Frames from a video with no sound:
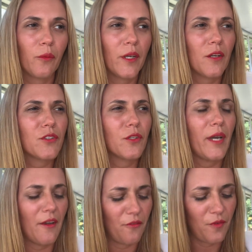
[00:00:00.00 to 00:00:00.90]
We also
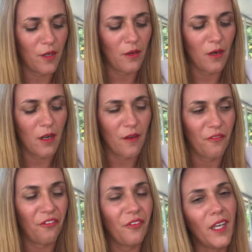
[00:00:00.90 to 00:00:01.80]
have fear of
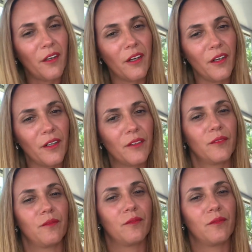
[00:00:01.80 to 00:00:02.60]
failure.